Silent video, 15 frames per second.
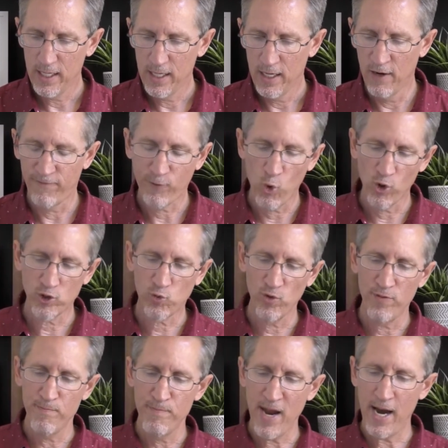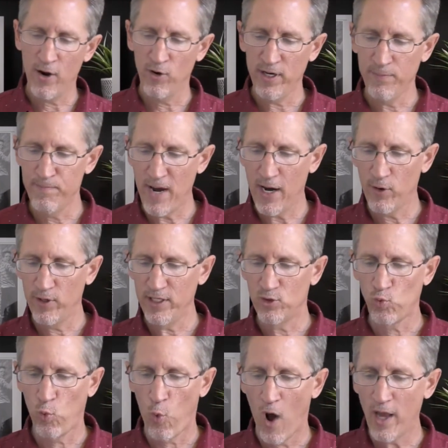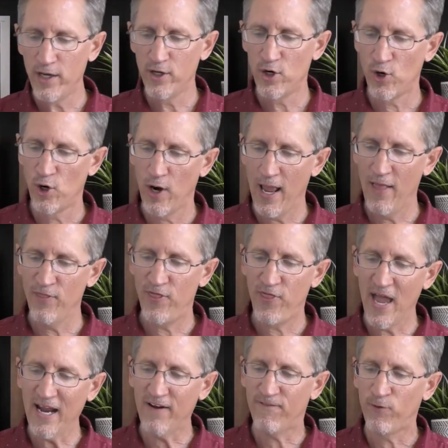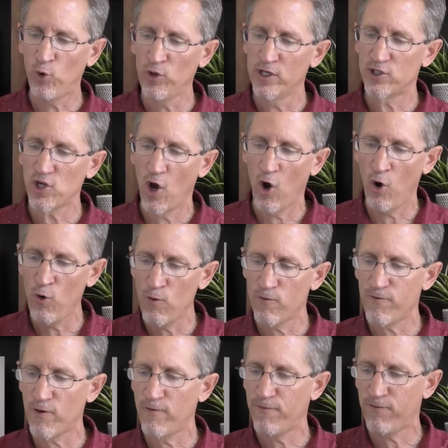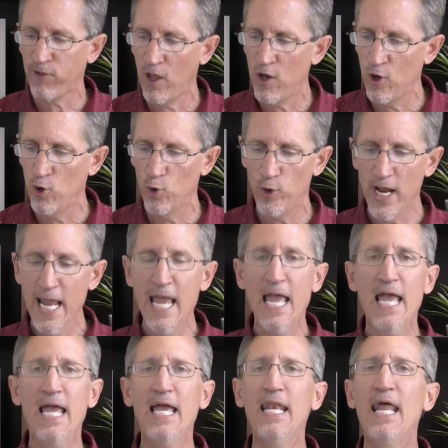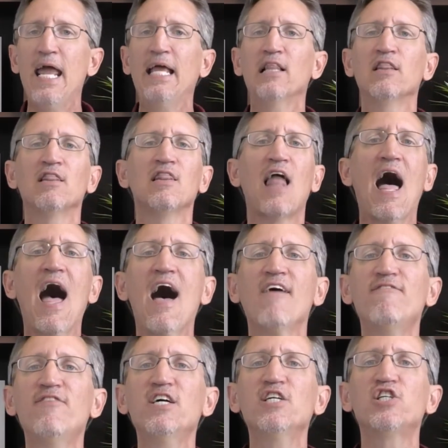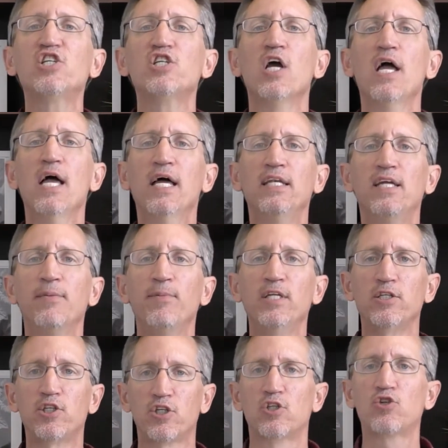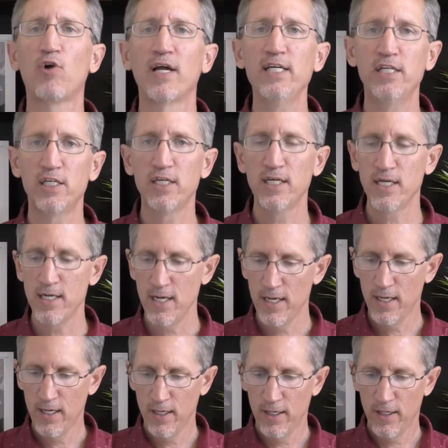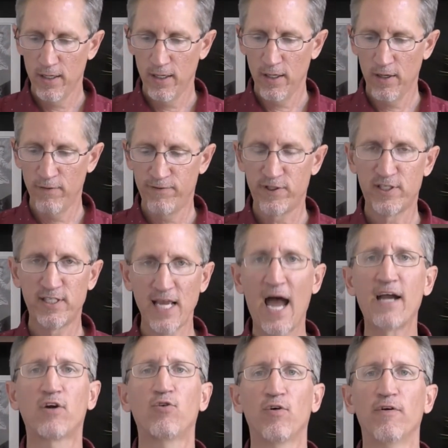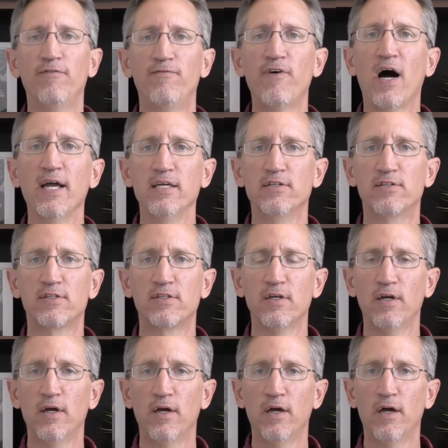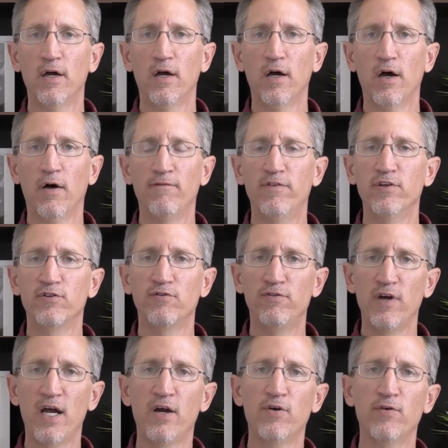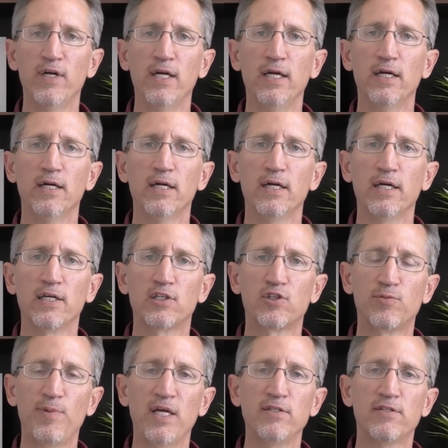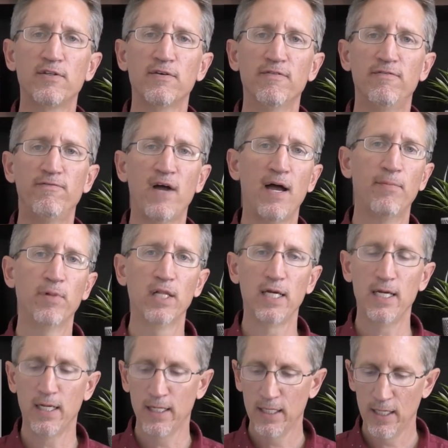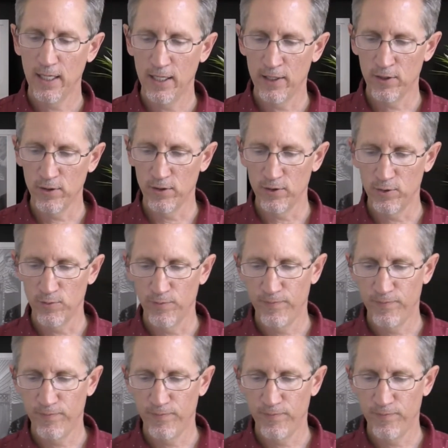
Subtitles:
And of course with Mary, Mary's wonder and thankfulness overflowed in a lavish demonstration of sacrifice of this very expensive family heirloom.